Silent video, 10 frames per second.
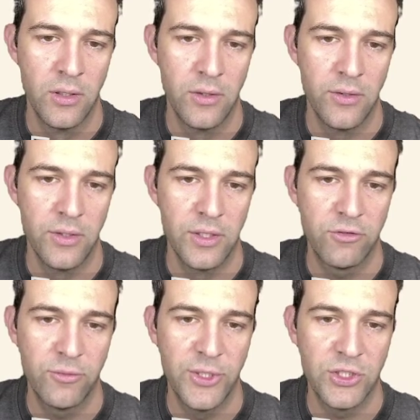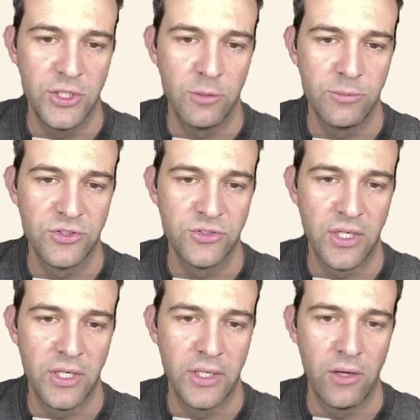The information helps
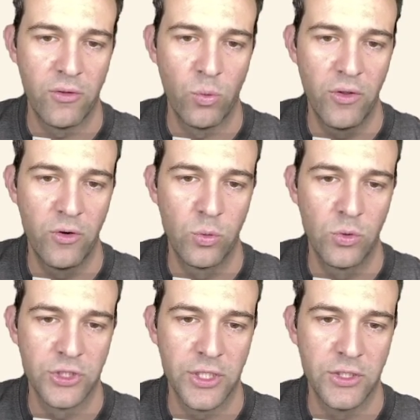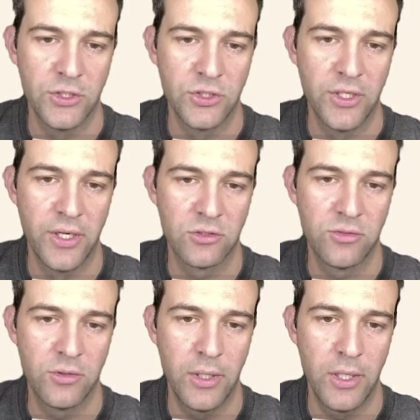decide how the weather will change in the next
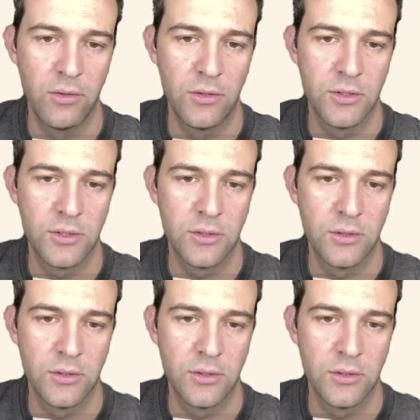few hours.